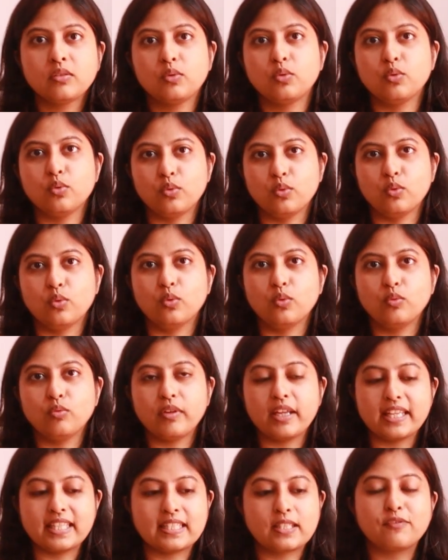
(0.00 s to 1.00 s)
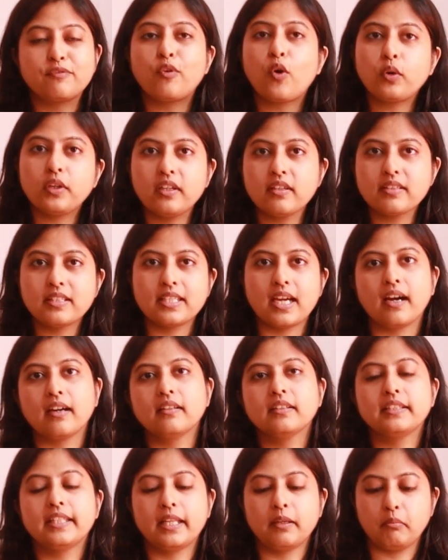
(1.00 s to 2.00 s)
who is 4 years
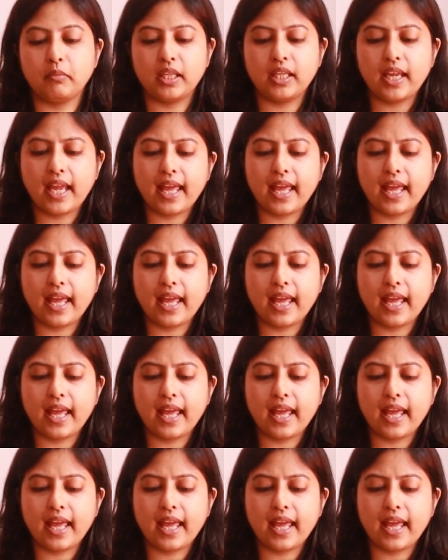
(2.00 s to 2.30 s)
younger than me,